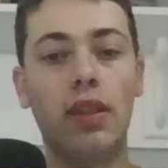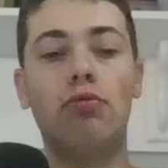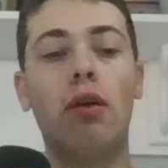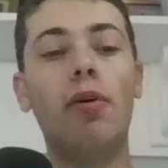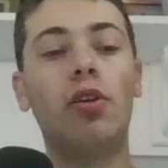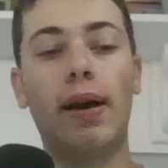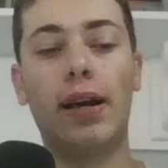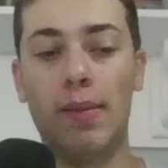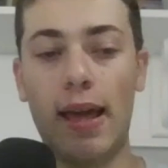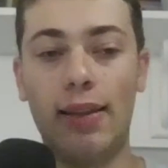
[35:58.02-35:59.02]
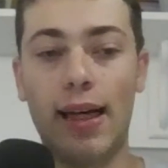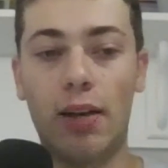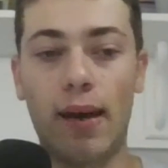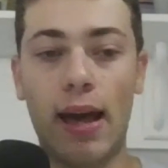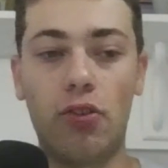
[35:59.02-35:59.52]
The women's Money in the Bank ladder
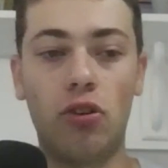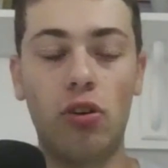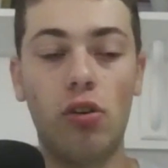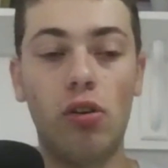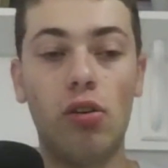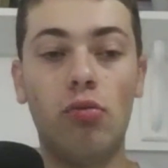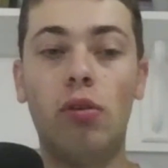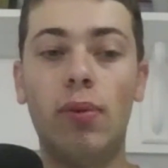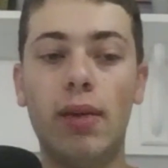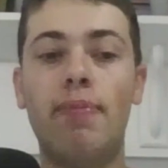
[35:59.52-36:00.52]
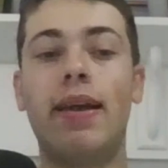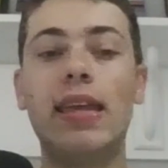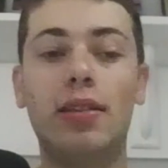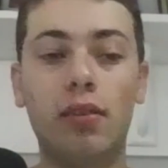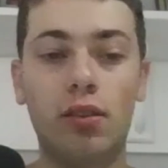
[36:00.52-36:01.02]
match will be
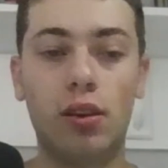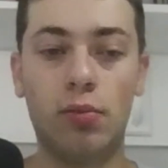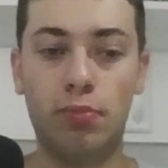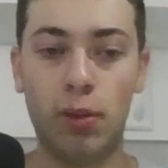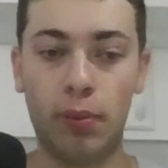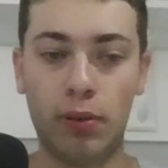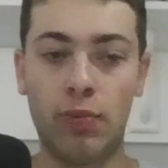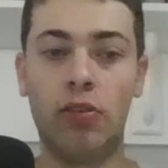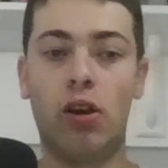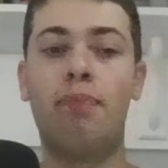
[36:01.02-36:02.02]
the participants